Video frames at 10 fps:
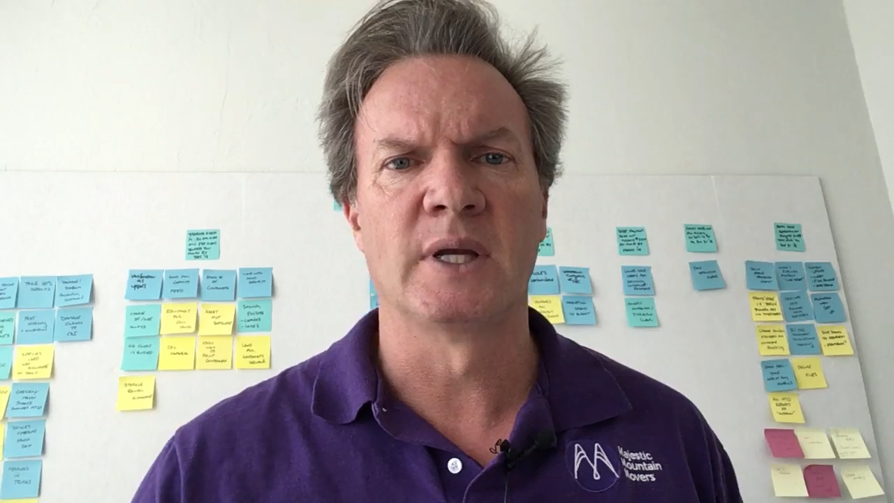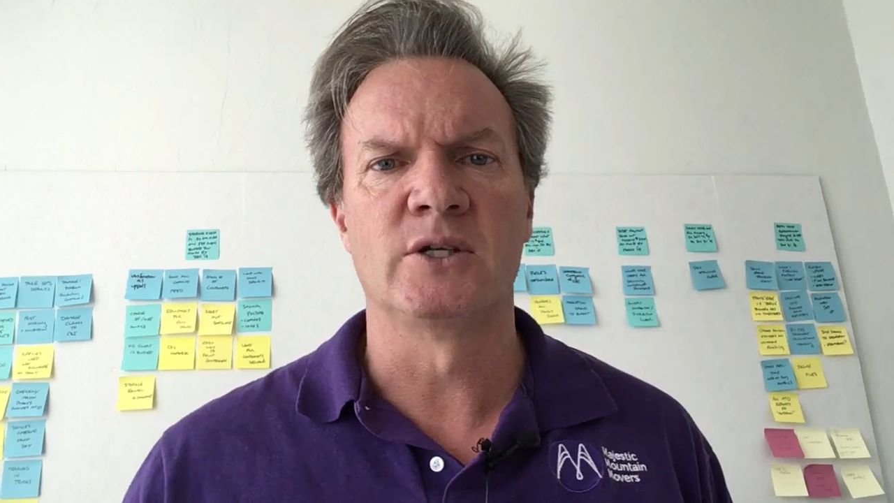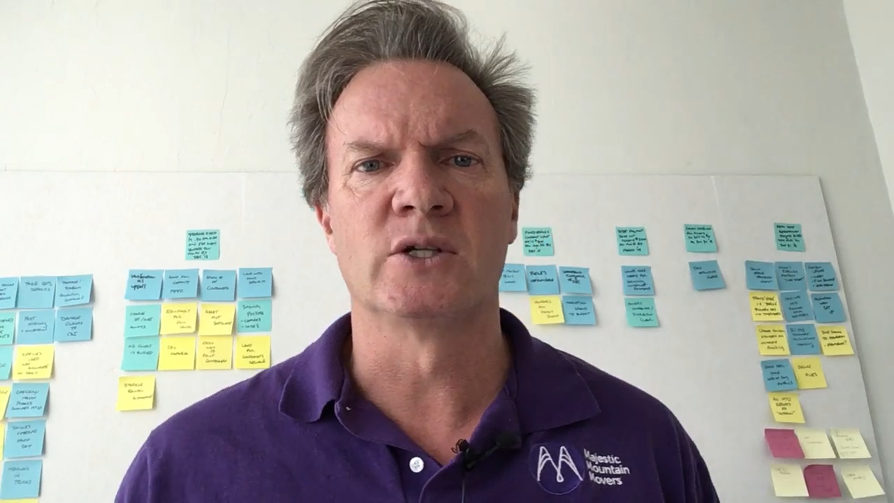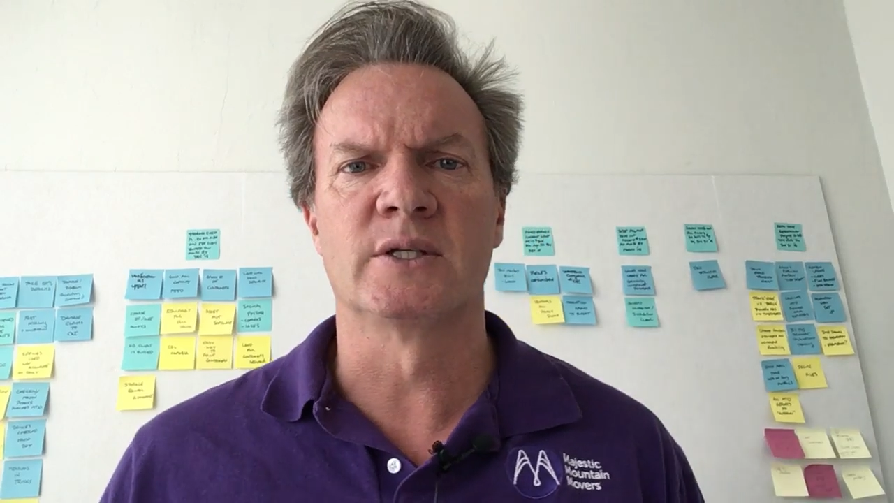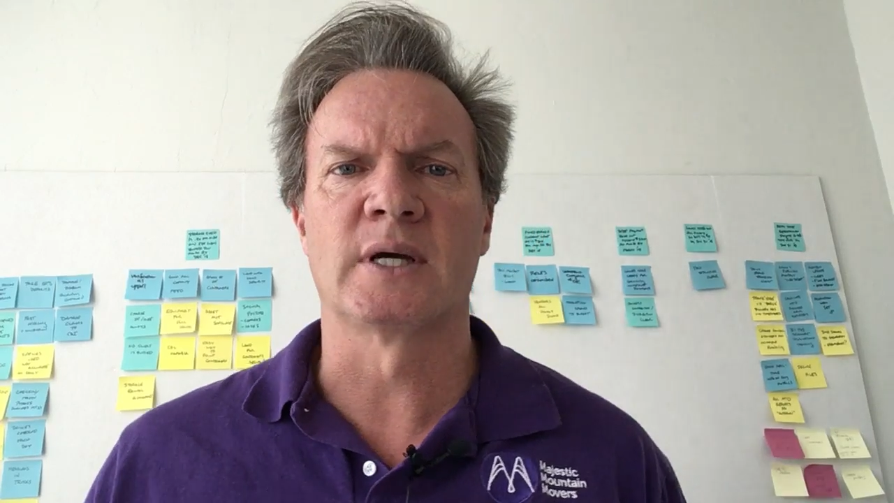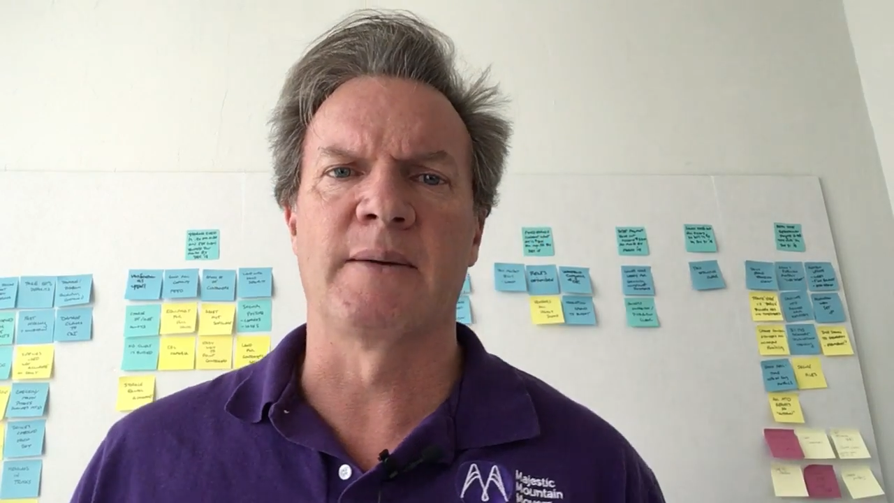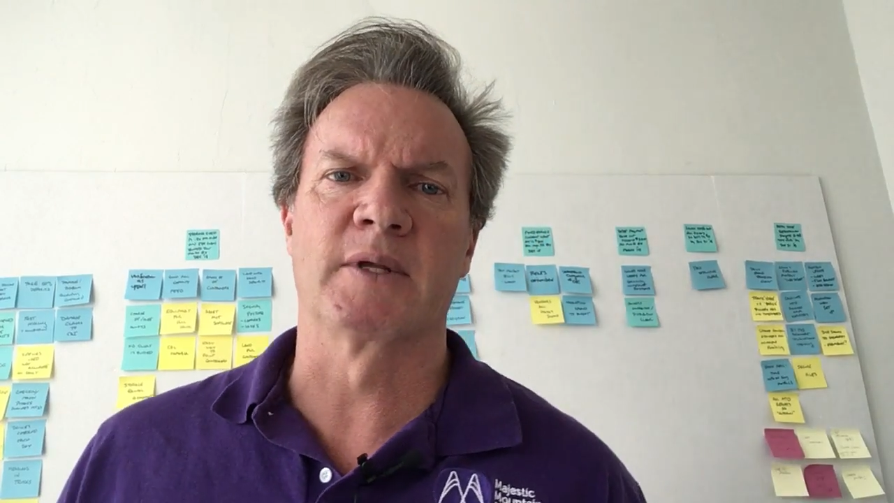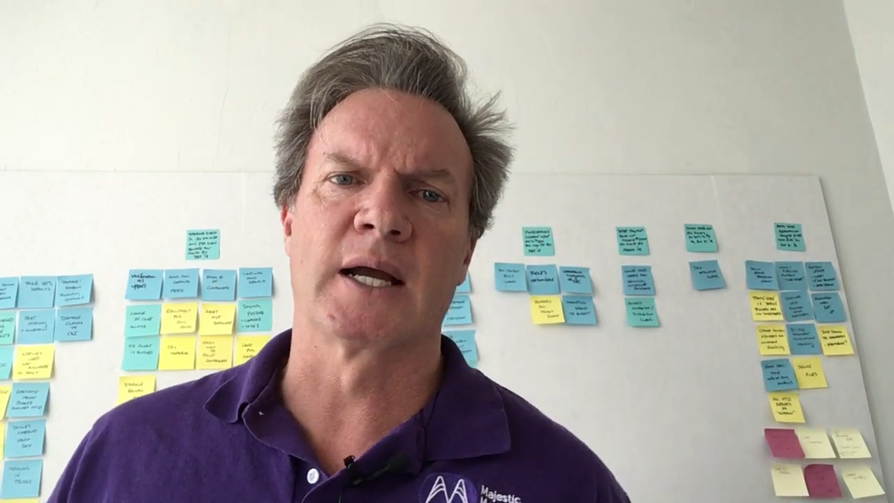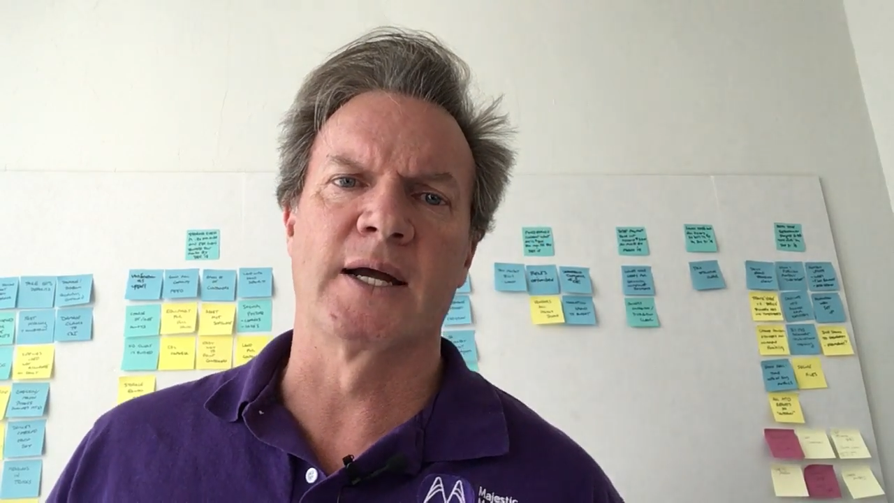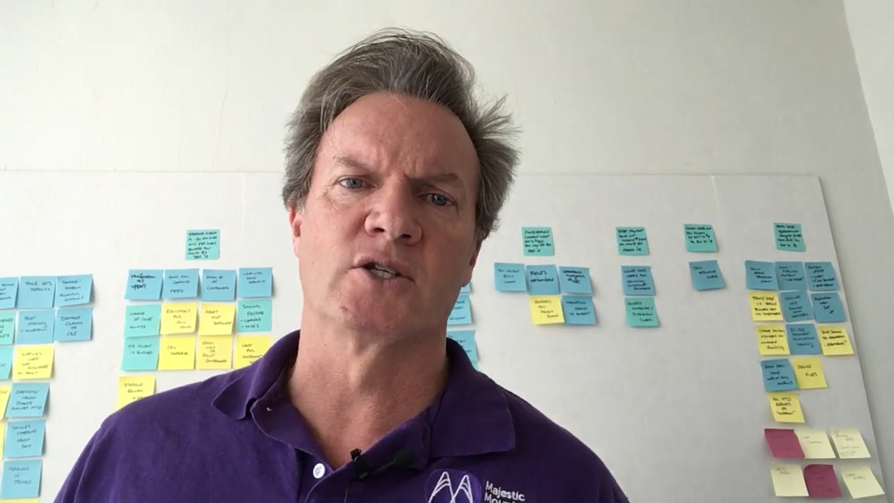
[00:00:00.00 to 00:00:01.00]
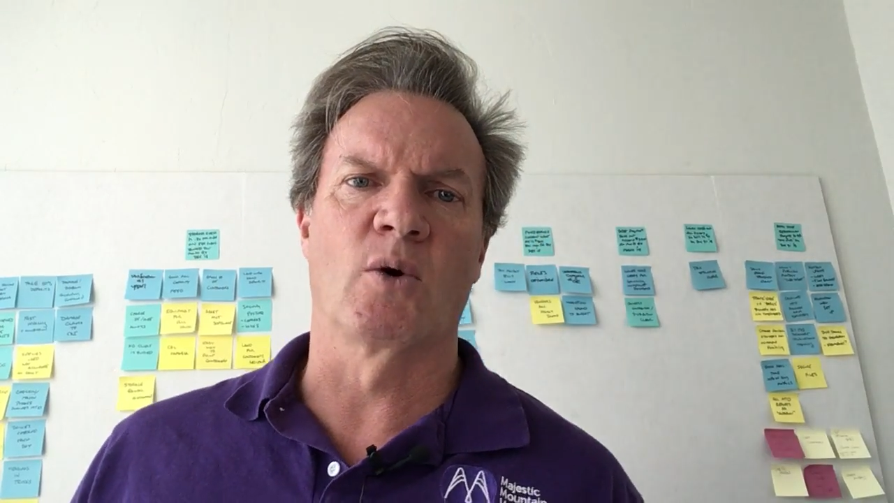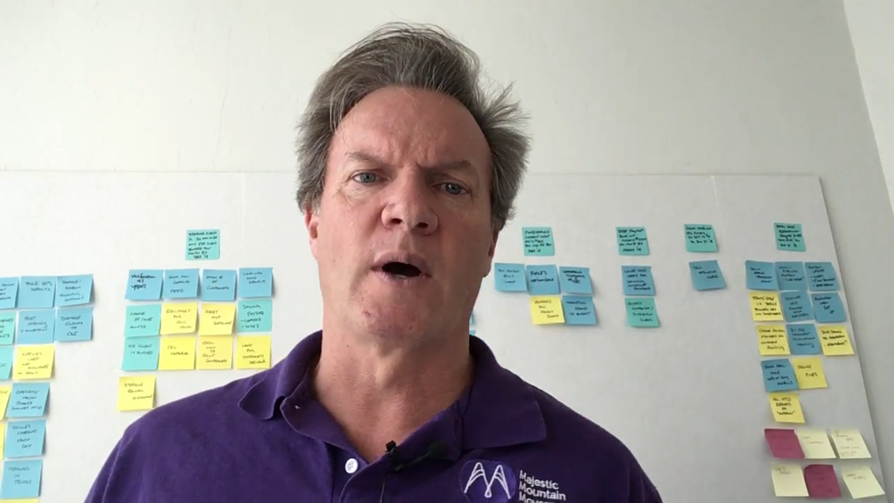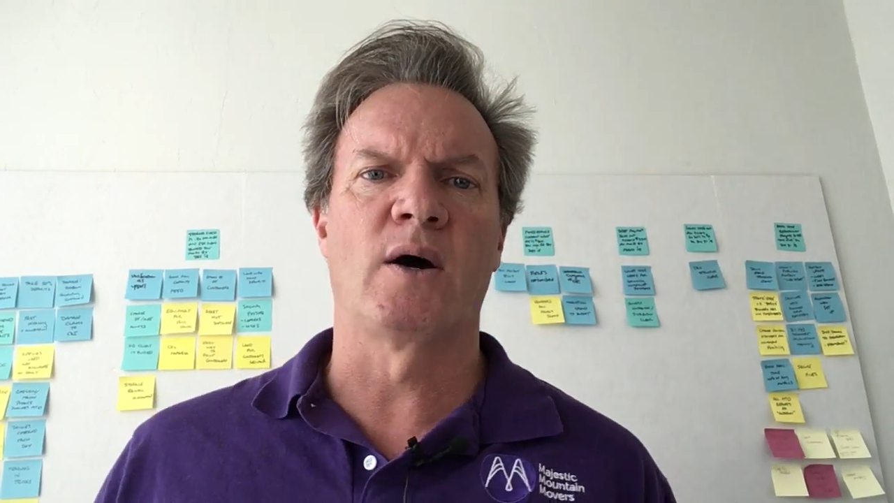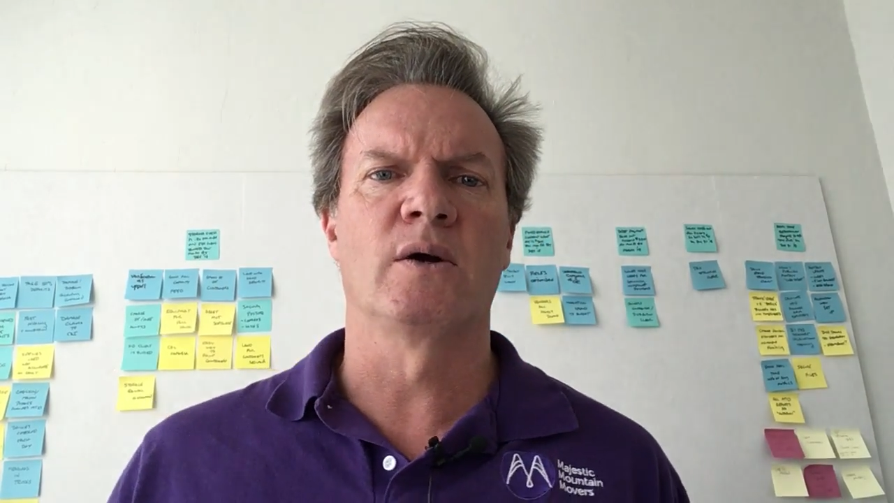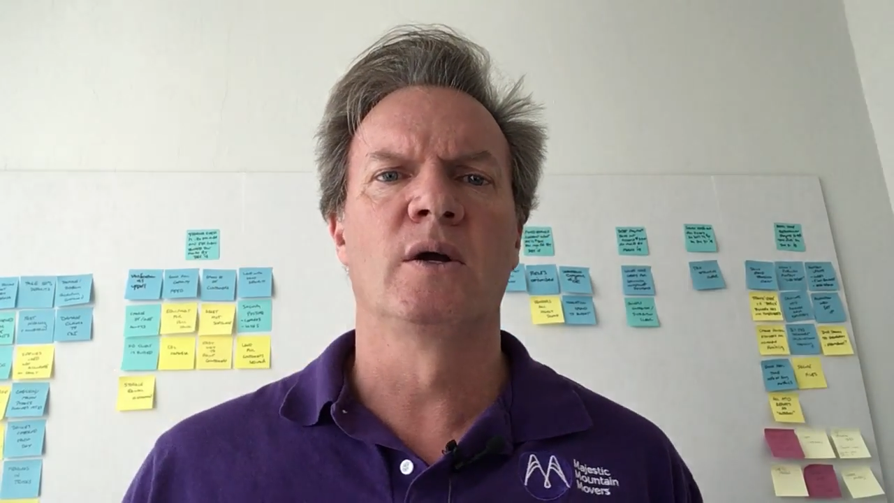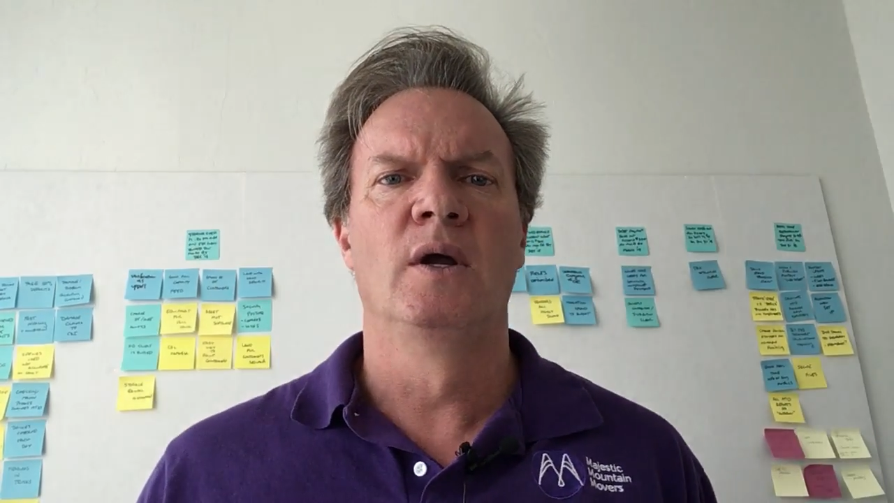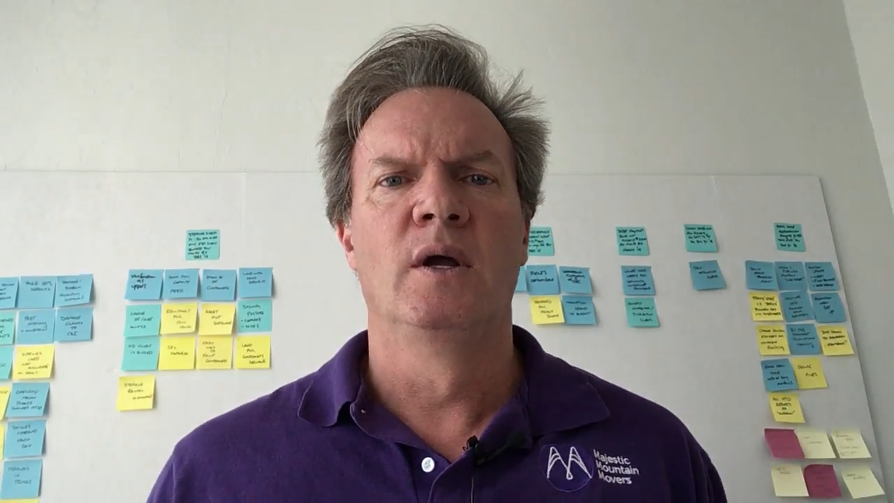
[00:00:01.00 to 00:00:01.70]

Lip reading: each of the time the guys go out,